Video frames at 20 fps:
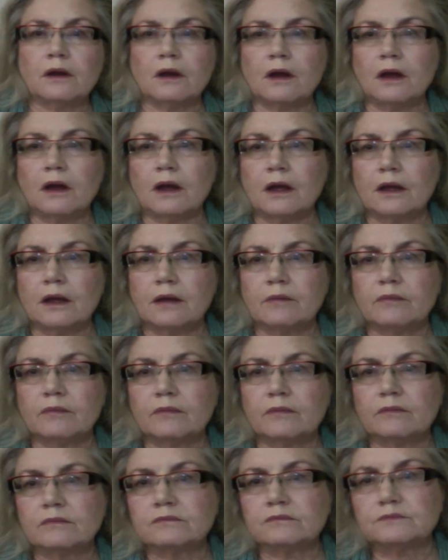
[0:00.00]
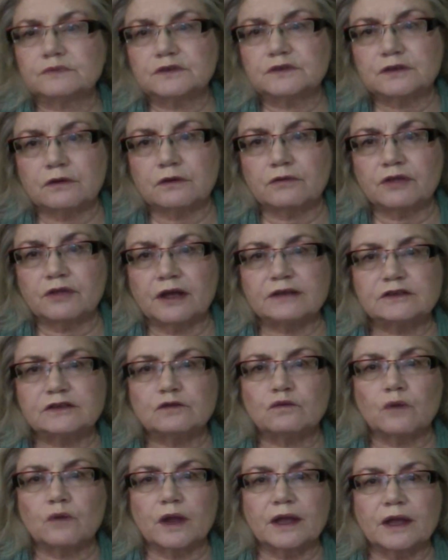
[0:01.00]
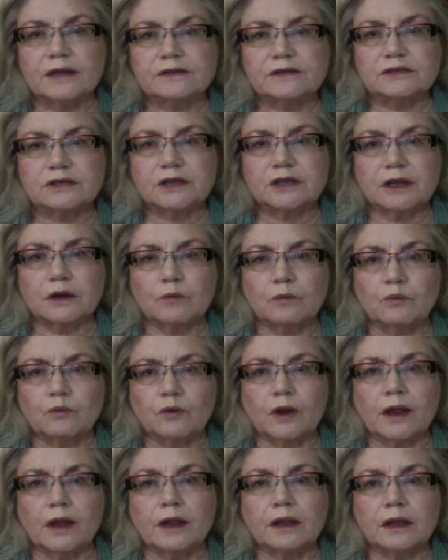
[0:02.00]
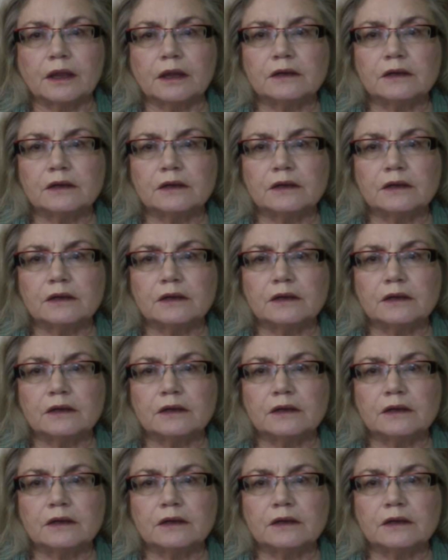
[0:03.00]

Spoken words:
So that's a way to get a break.